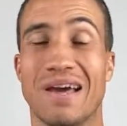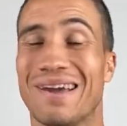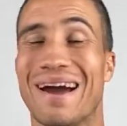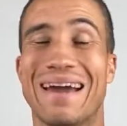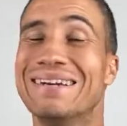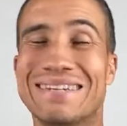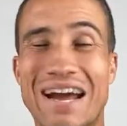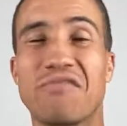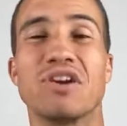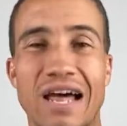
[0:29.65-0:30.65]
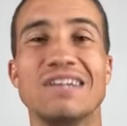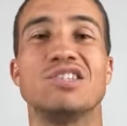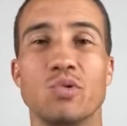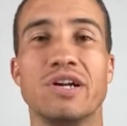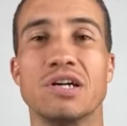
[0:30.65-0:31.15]
Like, I never liked
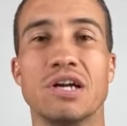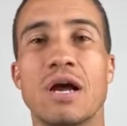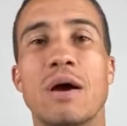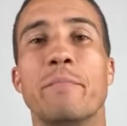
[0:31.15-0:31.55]
Twitter,